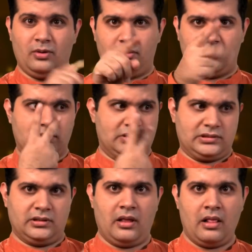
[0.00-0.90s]

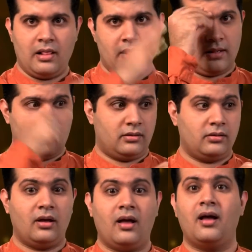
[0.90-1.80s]
2020 has taught us
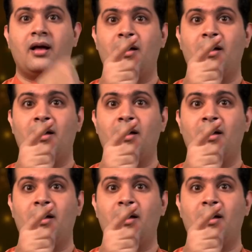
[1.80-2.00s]
a lot.